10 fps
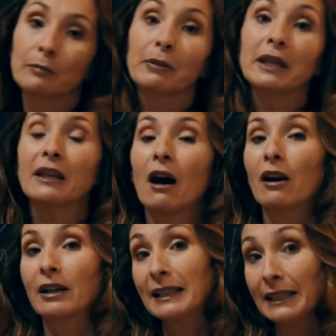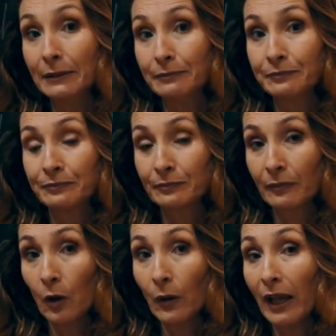P-R-E,
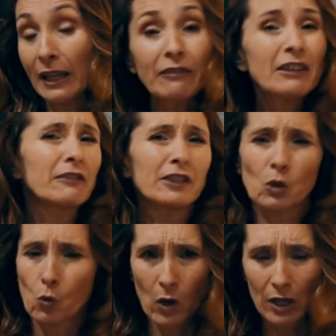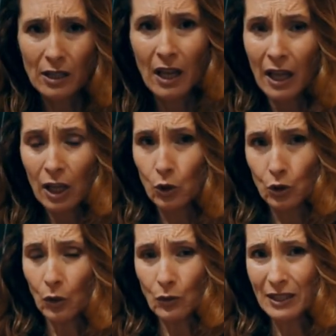okay? Even if it's a word you
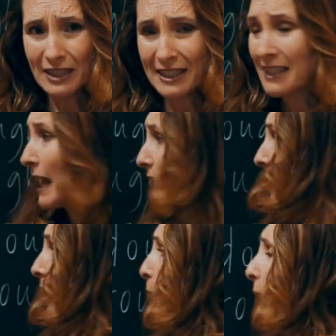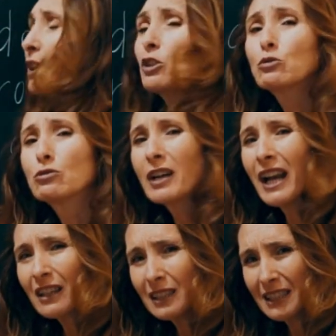don't understand, but you
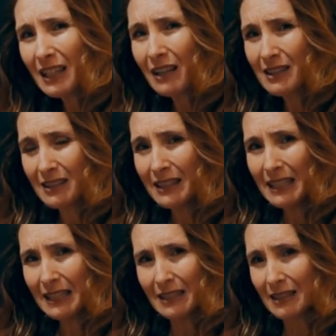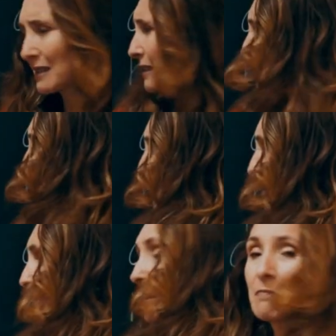recognize this
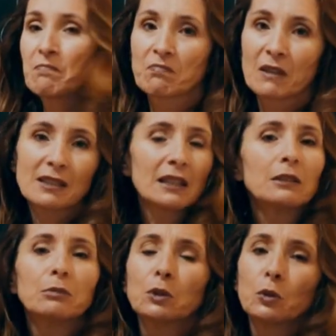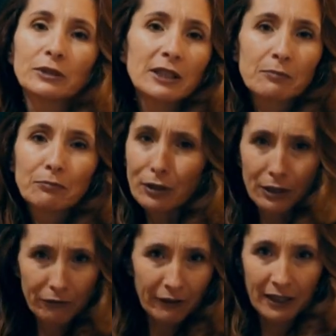syllable or this
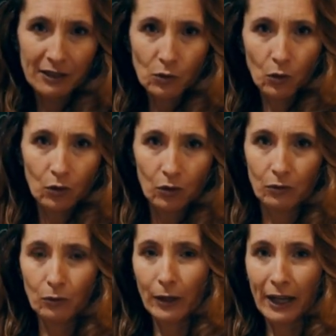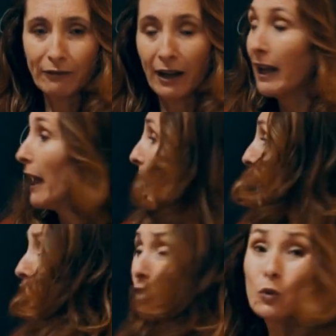prefix or whatever,
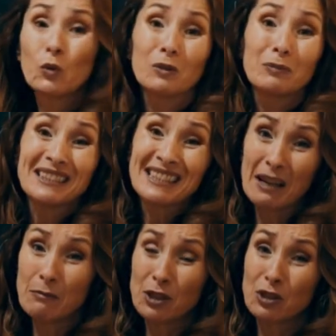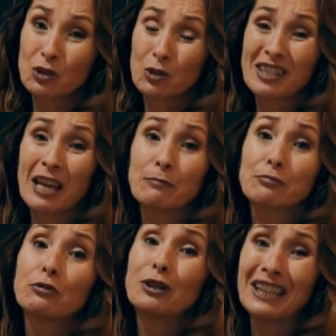and you will be tempted to say
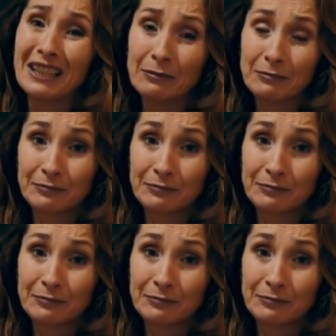pre.